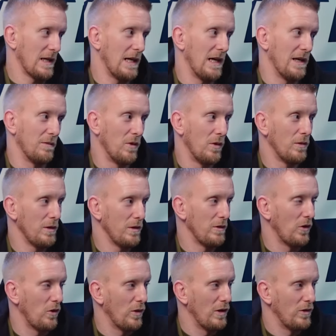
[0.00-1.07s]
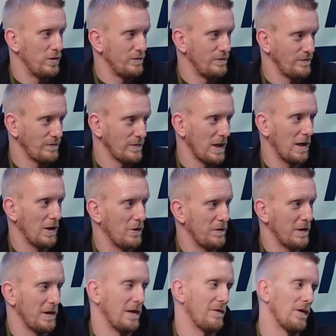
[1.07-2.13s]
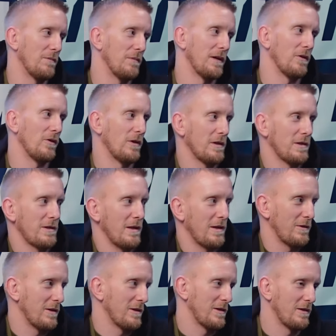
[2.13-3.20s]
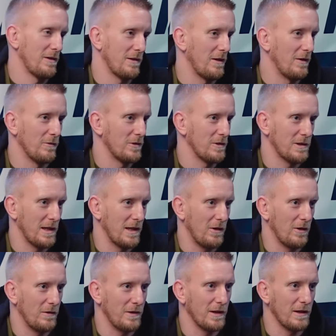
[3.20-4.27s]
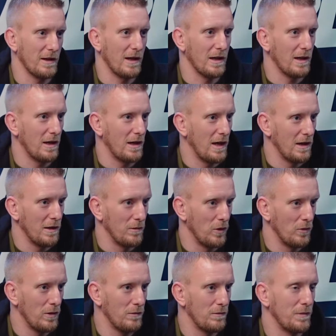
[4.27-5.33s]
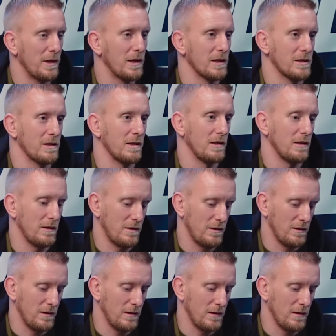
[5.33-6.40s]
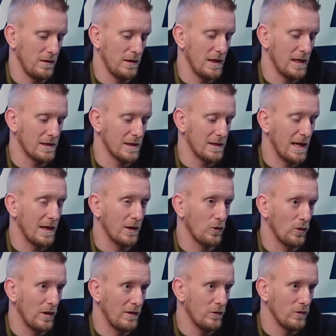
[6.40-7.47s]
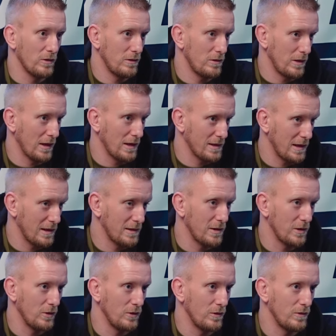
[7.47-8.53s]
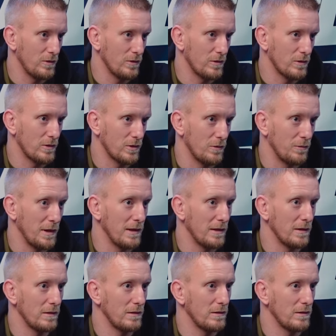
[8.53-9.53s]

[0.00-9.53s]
At the moment, not well. I don't think, if I'm being honest, like, because I would just say how I think, like, at the moment, because he has a technical level, like I said, to to beat,